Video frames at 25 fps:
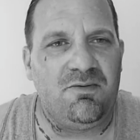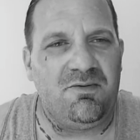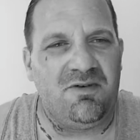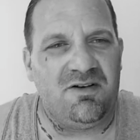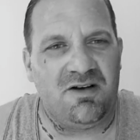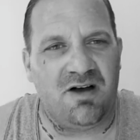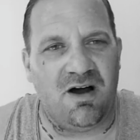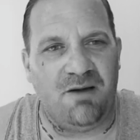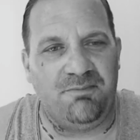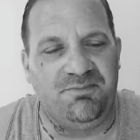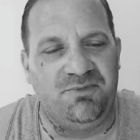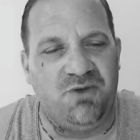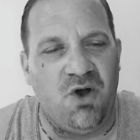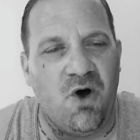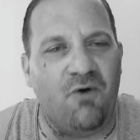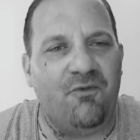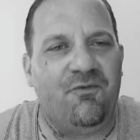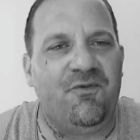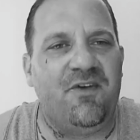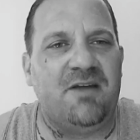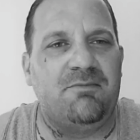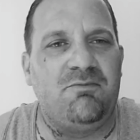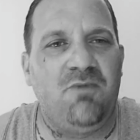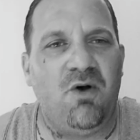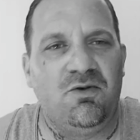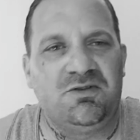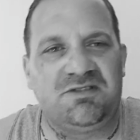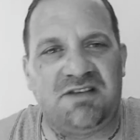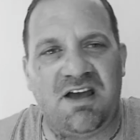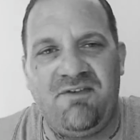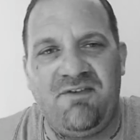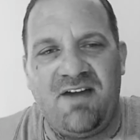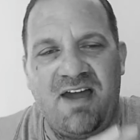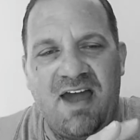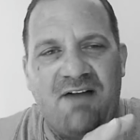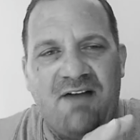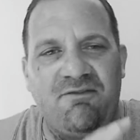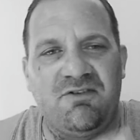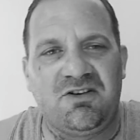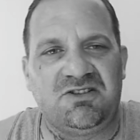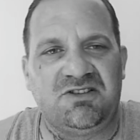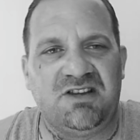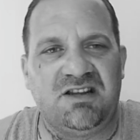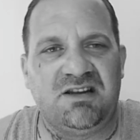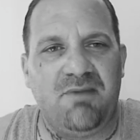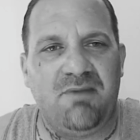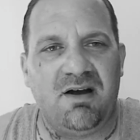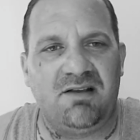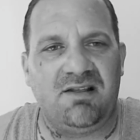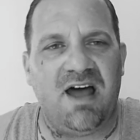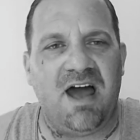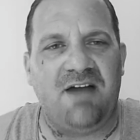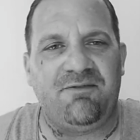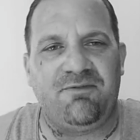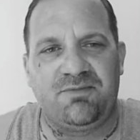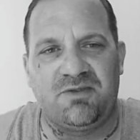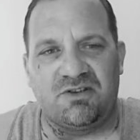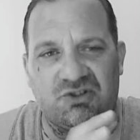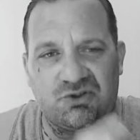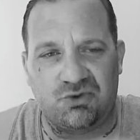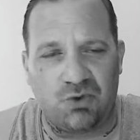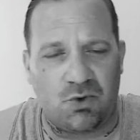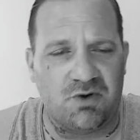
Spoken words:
of dope fiend moves I've ever seen in my life from the stories